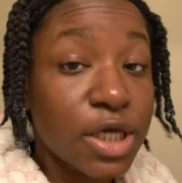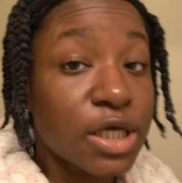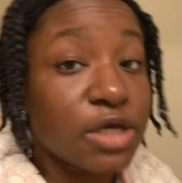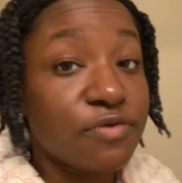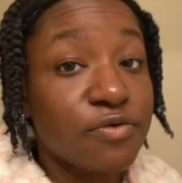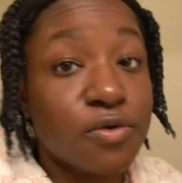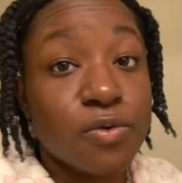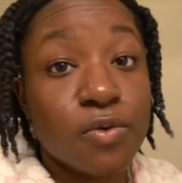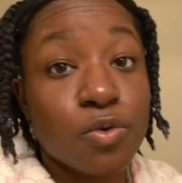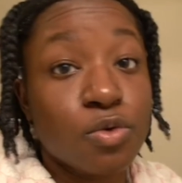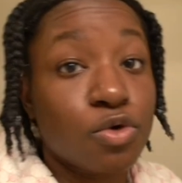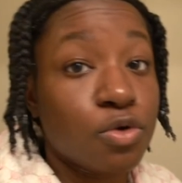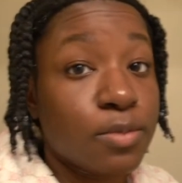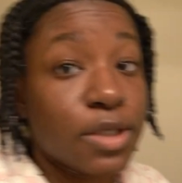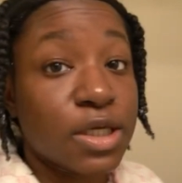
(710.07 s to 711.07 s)
If you
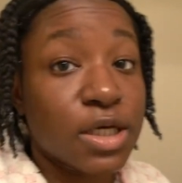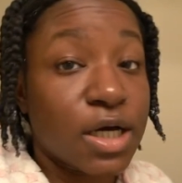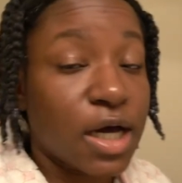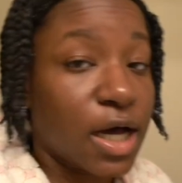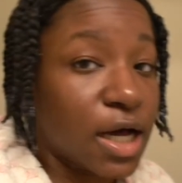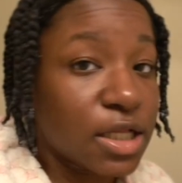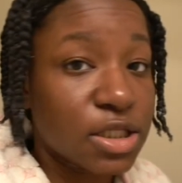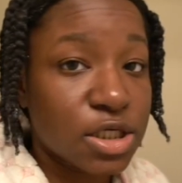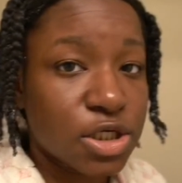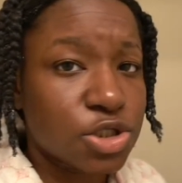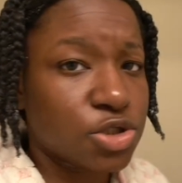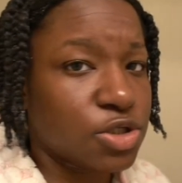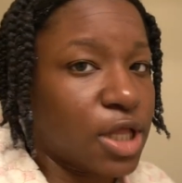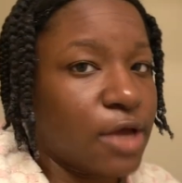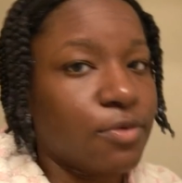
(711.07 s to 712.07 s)
knew me in college
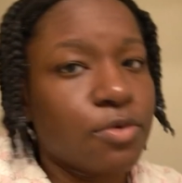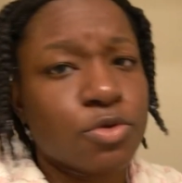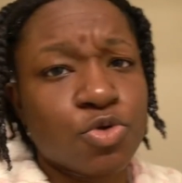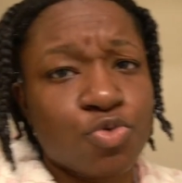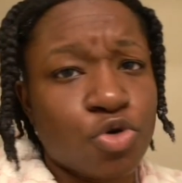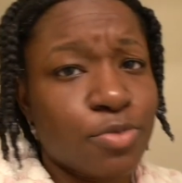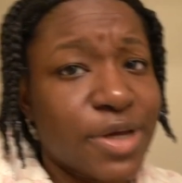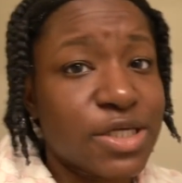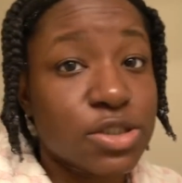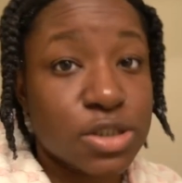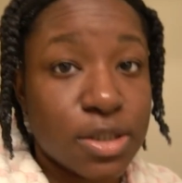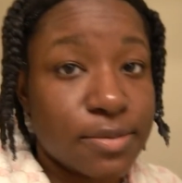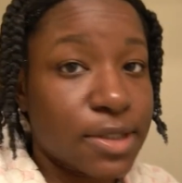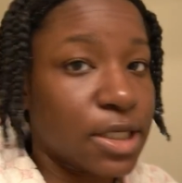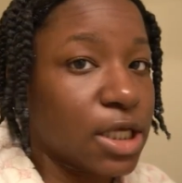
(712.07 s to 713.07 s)
or like we was roommates or something,